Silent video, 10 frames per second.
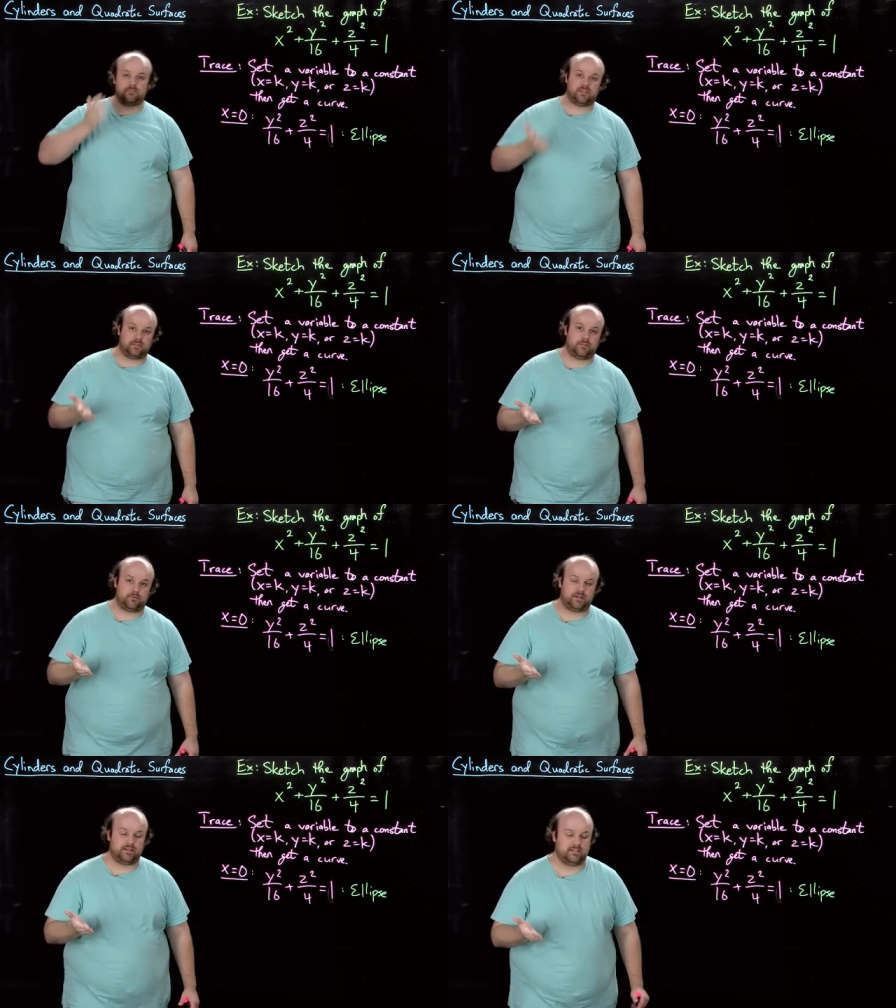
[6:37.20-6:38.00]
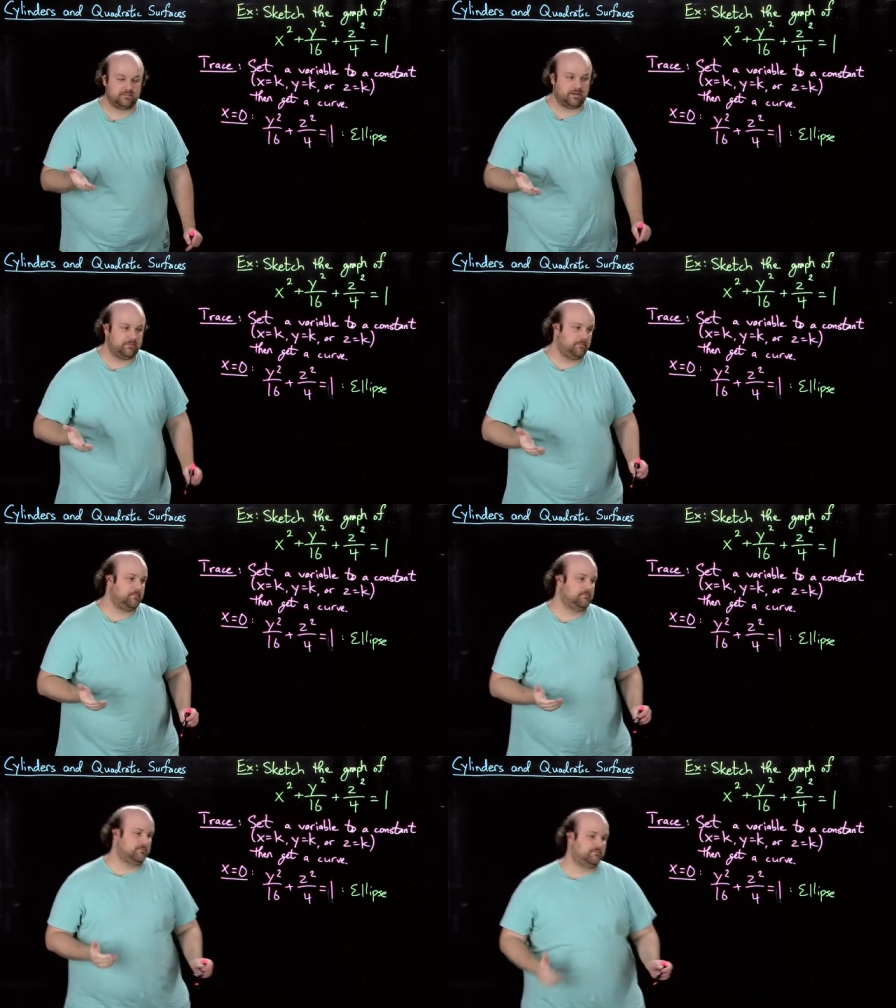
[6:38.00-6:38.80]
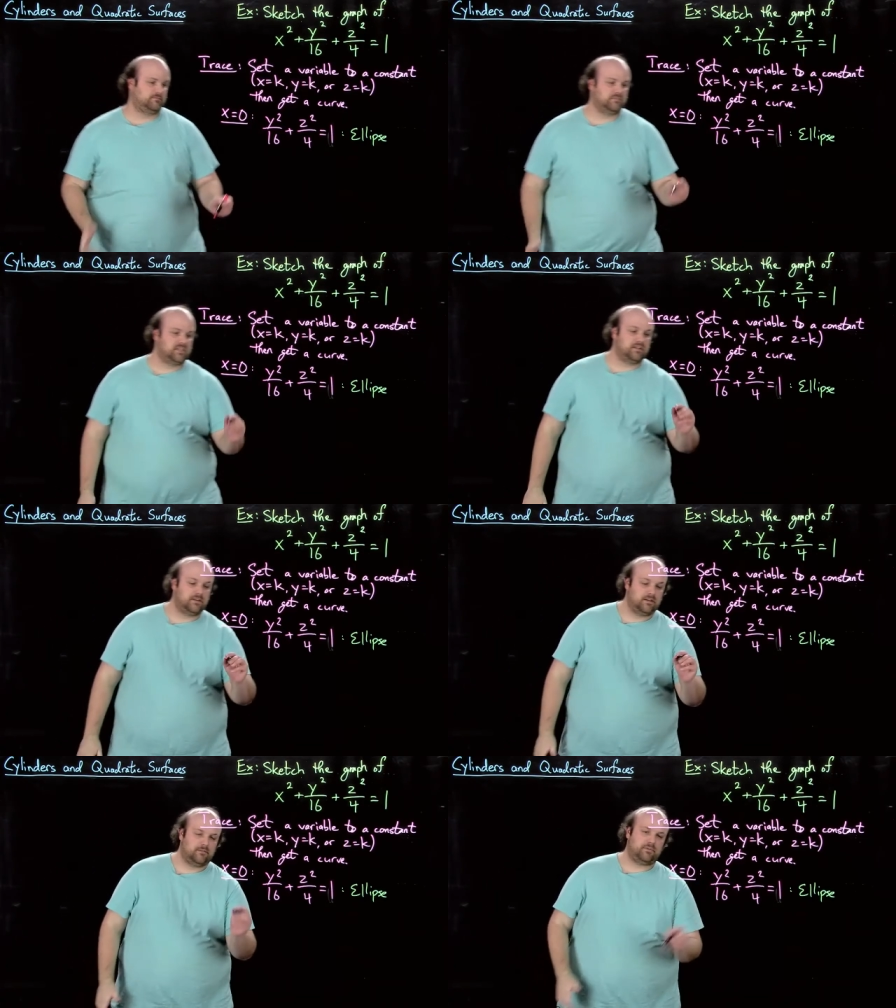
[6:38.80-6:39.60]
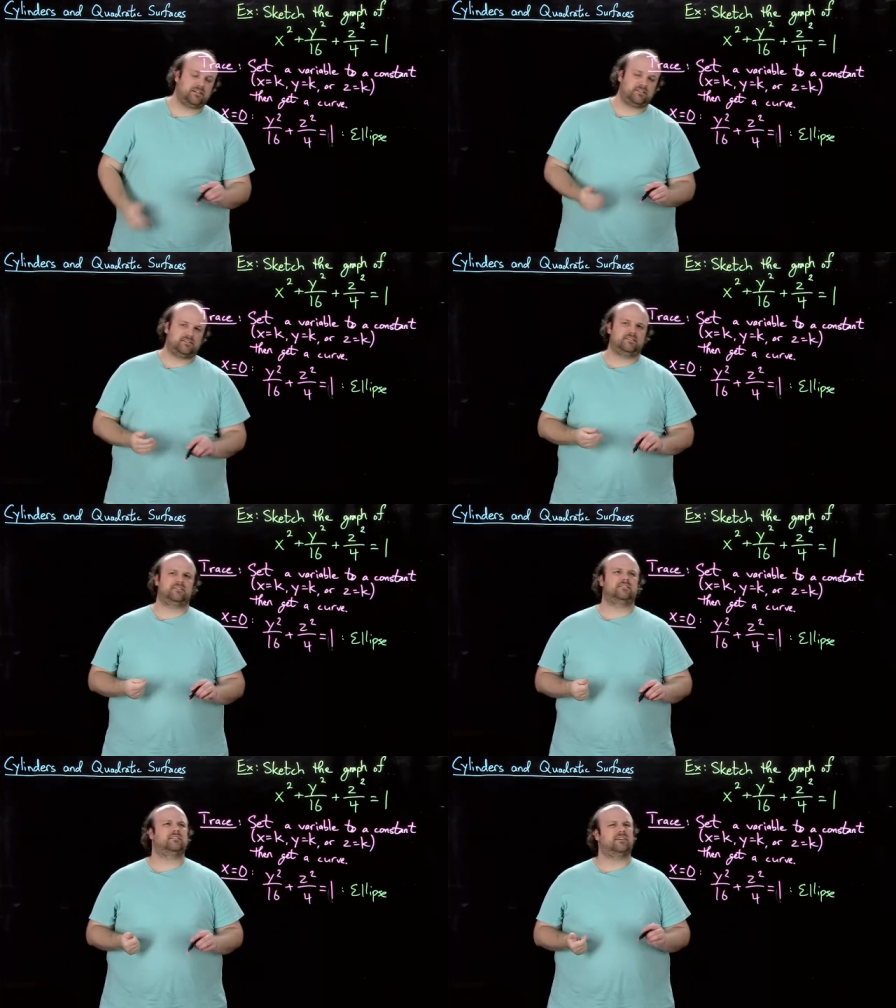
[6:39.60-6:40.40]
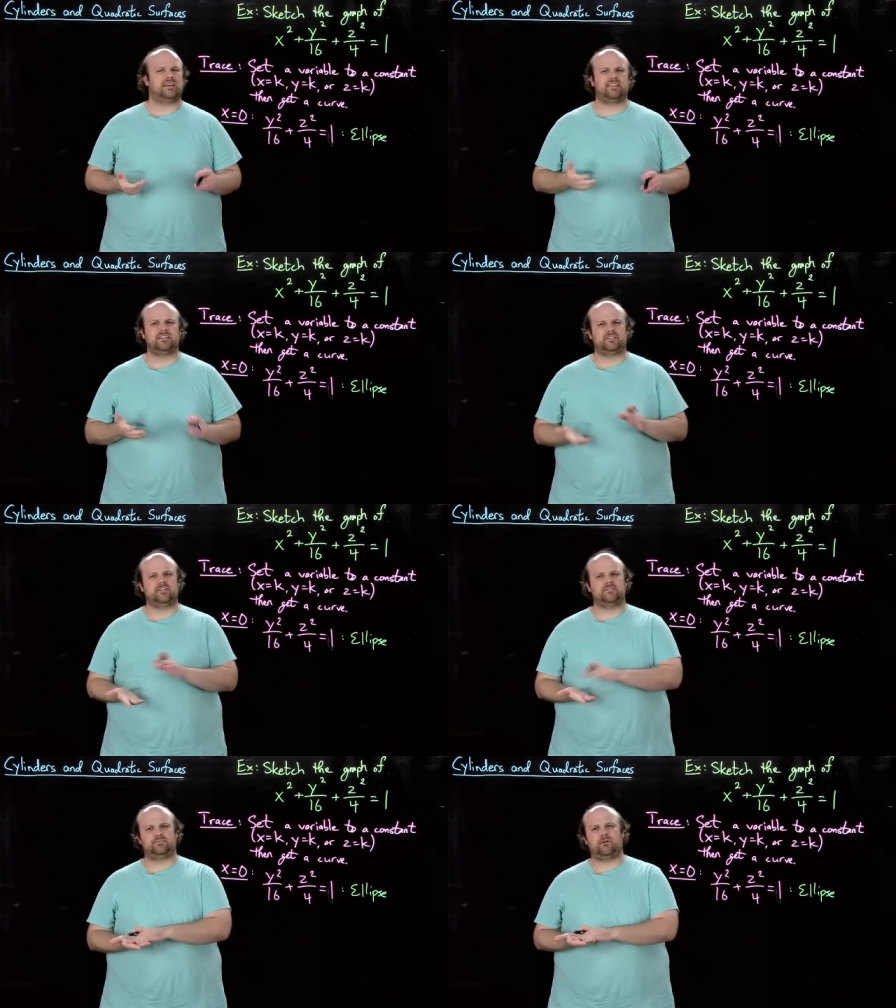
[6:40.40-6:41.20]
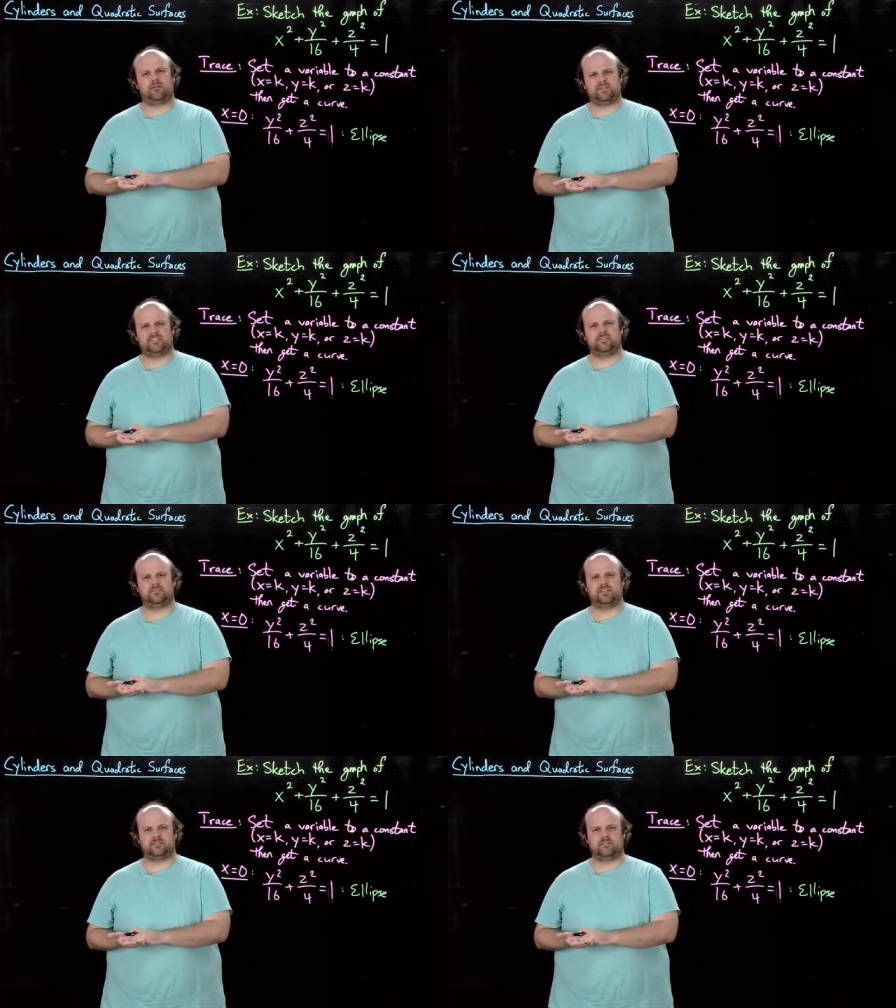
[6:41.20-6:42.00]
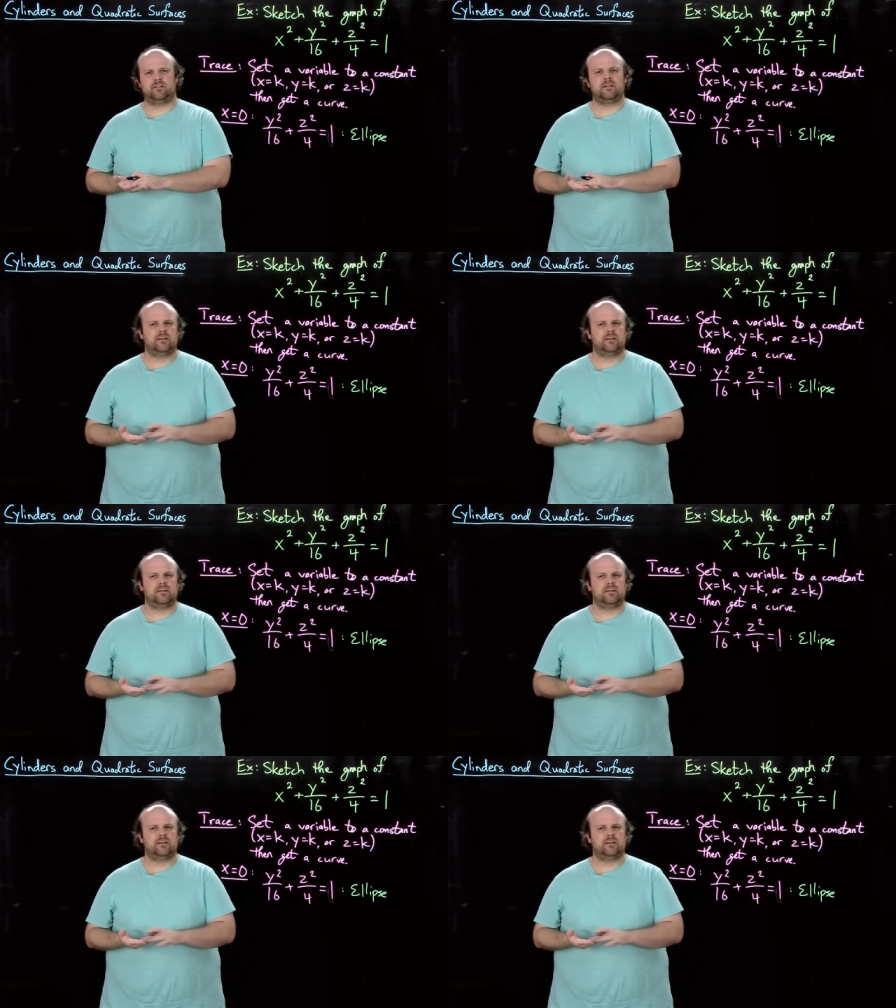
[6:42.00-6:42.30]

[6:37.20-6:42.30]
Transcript: than three as well. But I think two is probably too little.